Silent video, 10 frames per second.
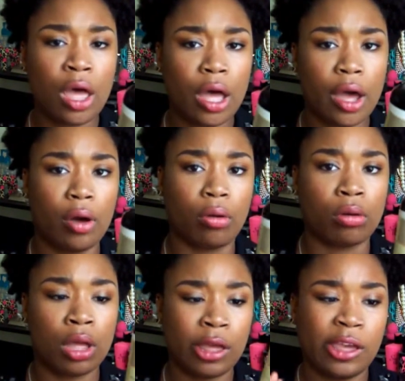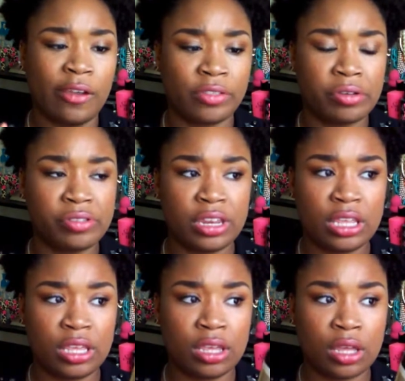oh, if there's
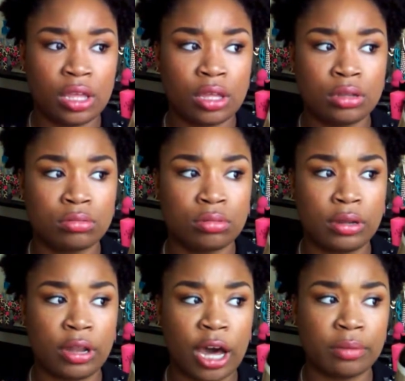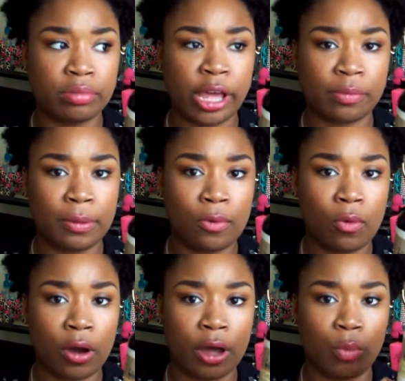any non-black people
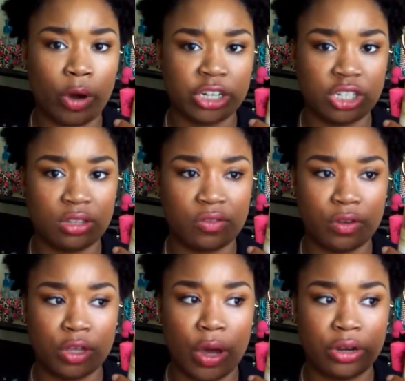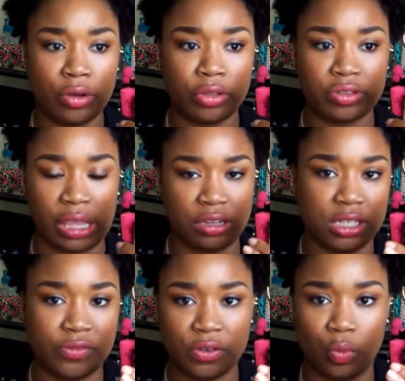watching this video, I know there's like
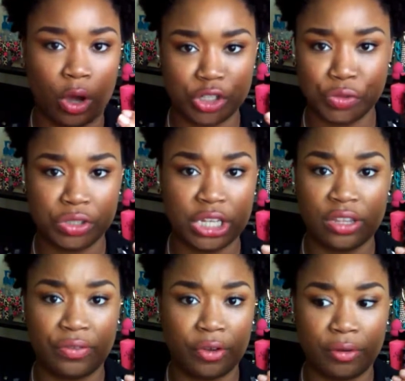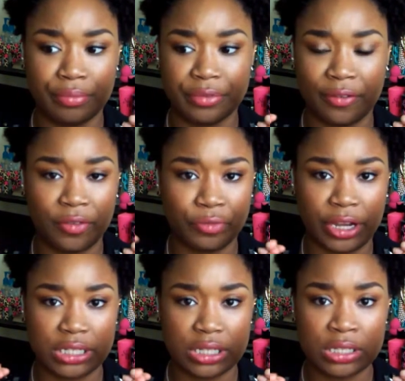different wash routines for different
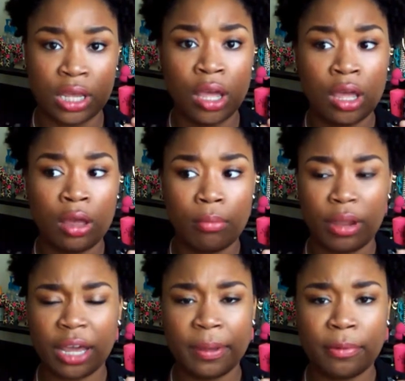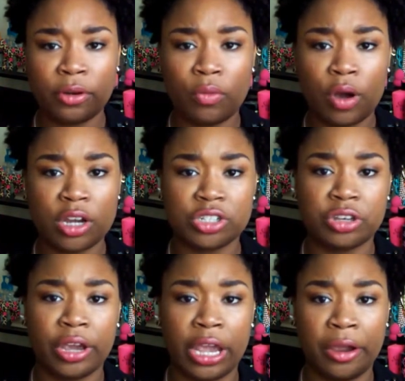races. Black people don't wash
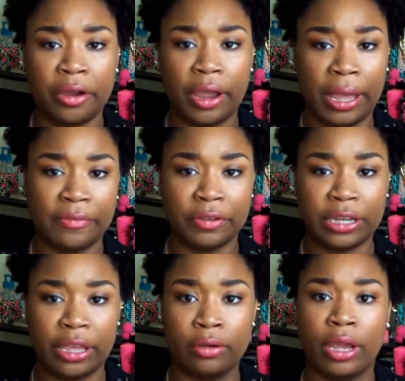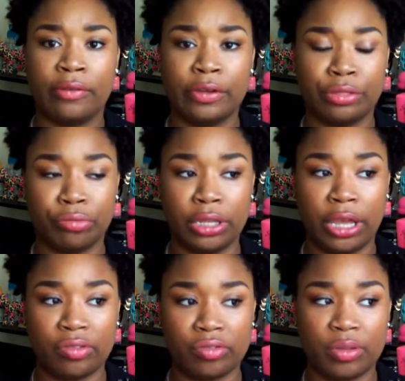their hair every day or every 3
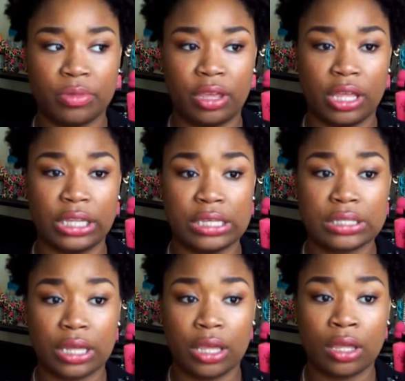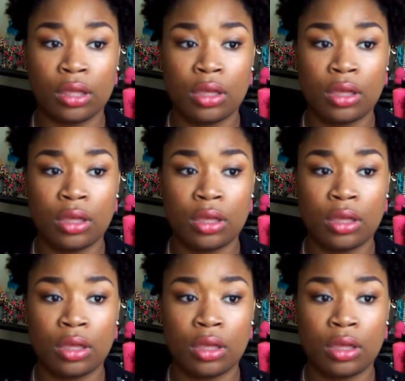days or something. At least, like,